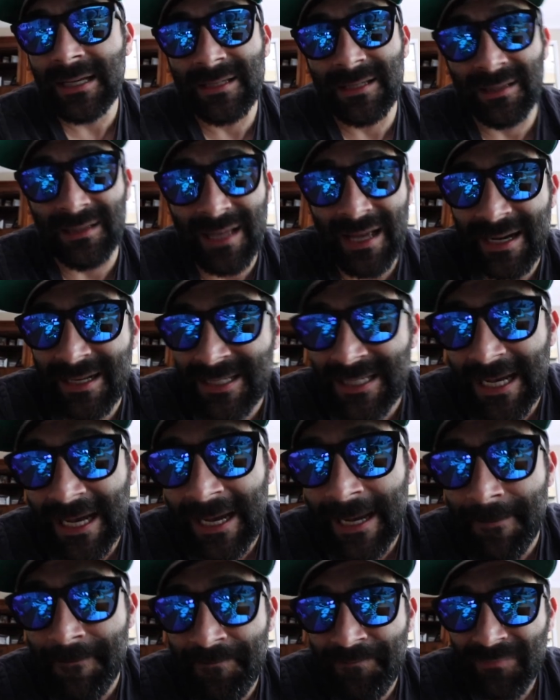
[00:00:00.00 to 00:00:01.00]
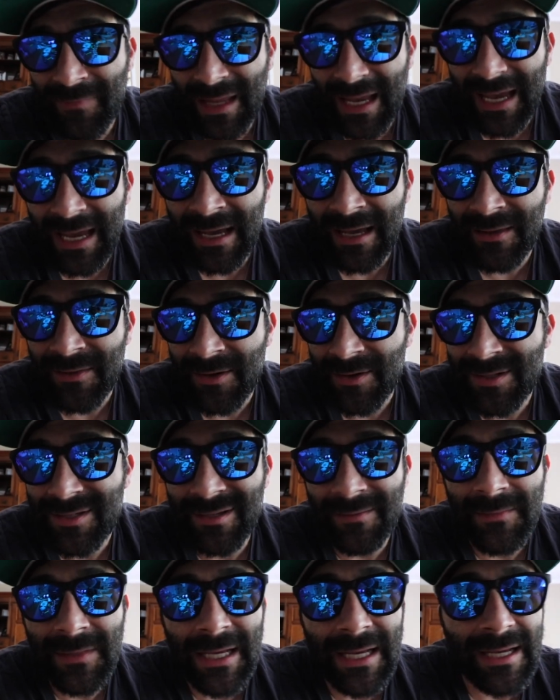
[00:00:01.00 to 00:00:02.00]
takes a lot of time and there's
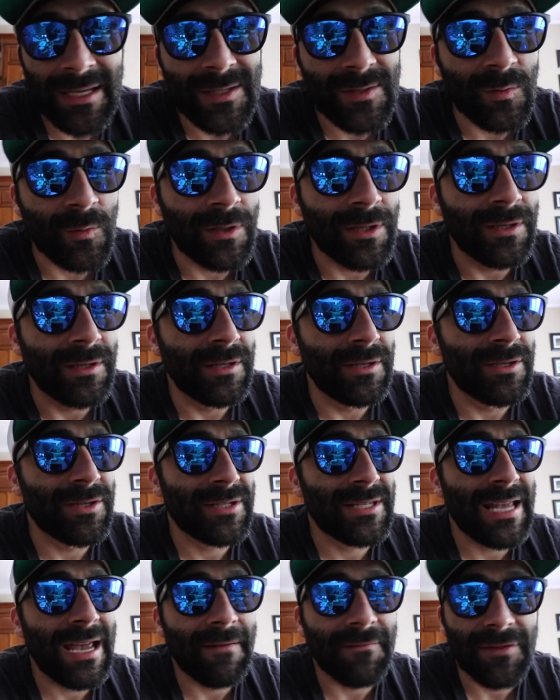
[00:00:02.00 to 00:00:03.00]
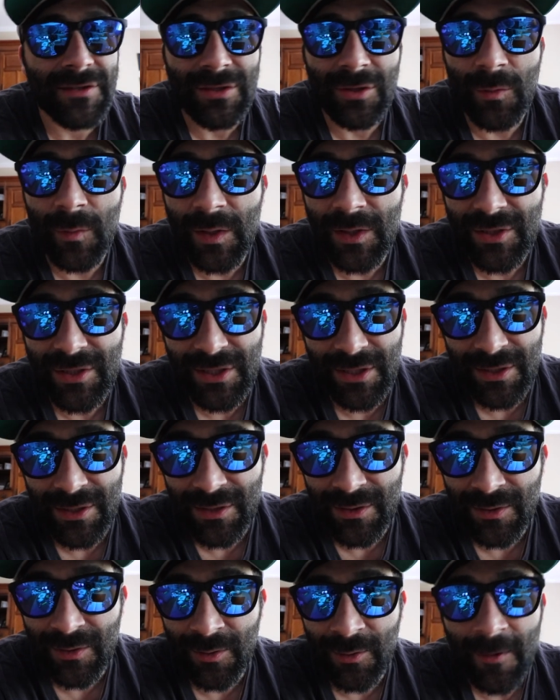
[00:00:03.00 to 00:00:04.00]
some days when you just have so much to
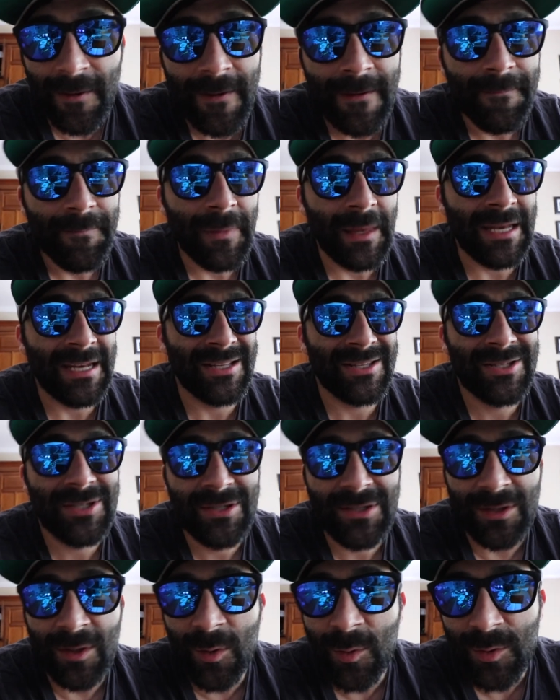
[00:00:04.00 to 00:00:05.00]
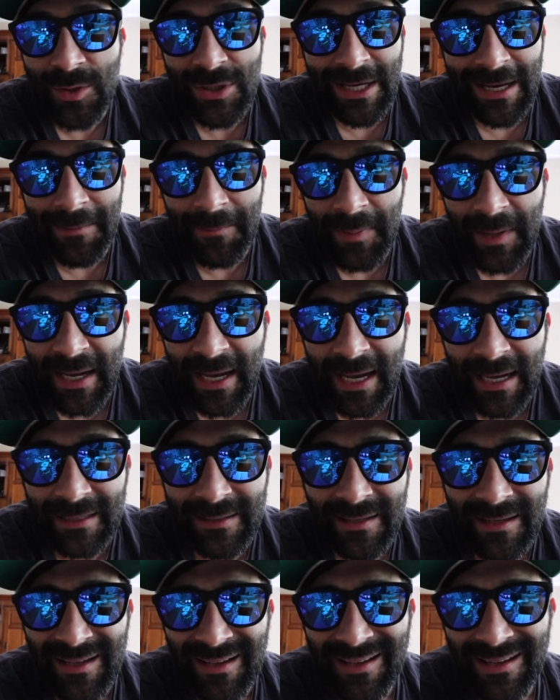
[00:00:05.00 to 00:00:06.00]
do and it's so
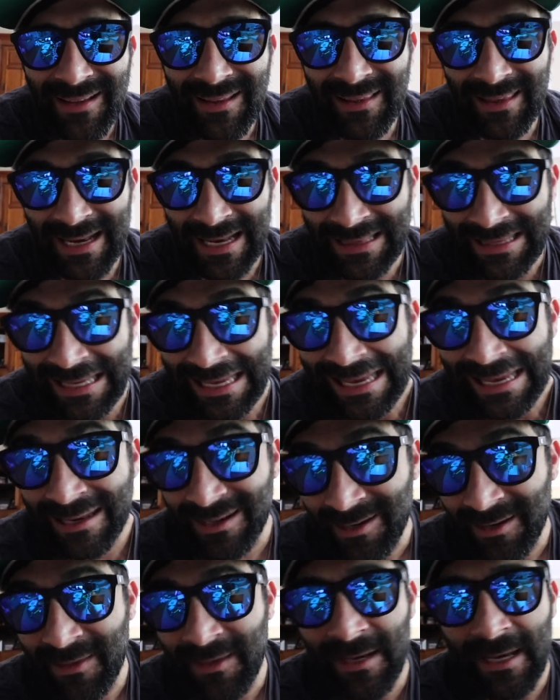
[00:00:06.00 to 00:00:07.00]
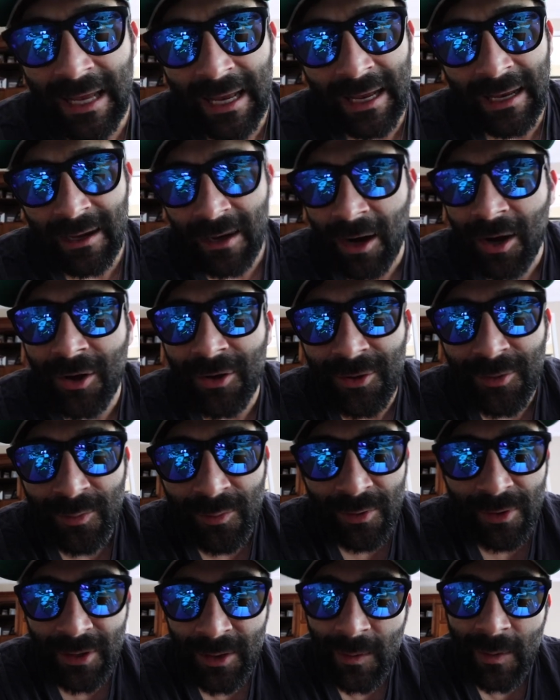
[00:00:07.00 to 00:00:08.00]
jam-packed that at the end of the day, all you
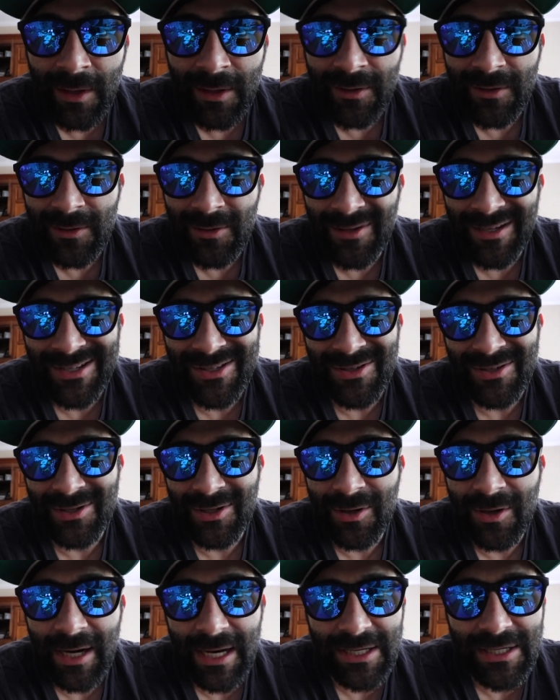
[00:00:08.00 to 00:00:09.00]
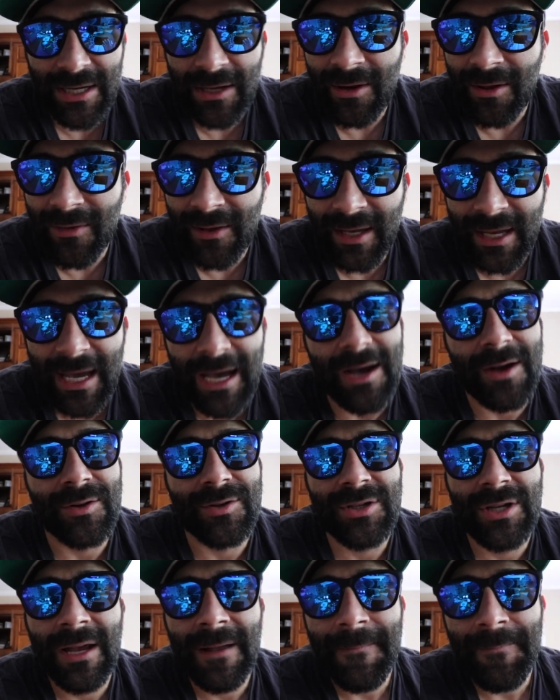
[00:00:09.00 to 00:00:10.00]
really wanna do is just crash out on the
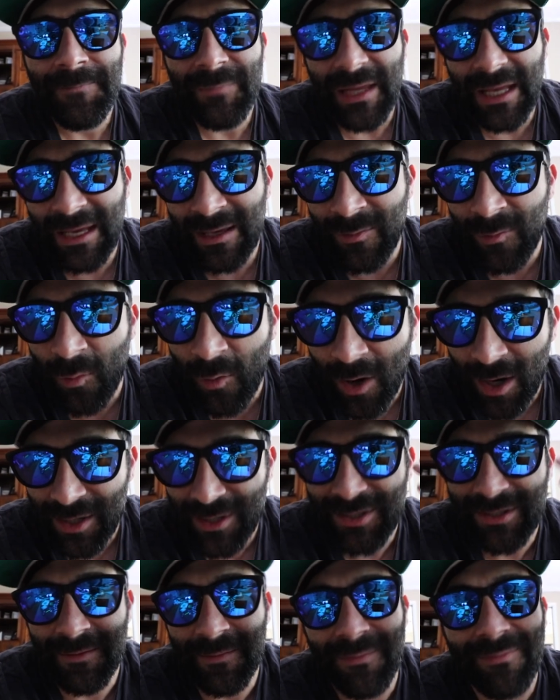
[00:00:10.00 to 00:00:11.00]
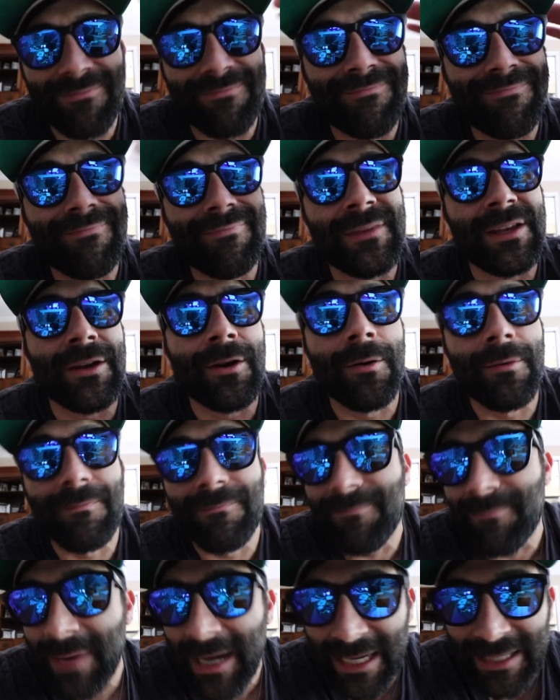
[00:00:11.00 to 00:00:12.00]
couch and watch some, you know,
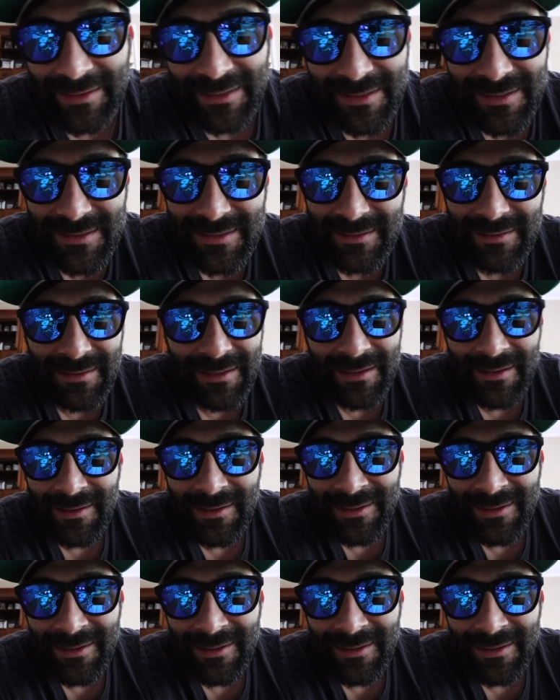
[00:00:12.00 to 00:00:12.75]
mindless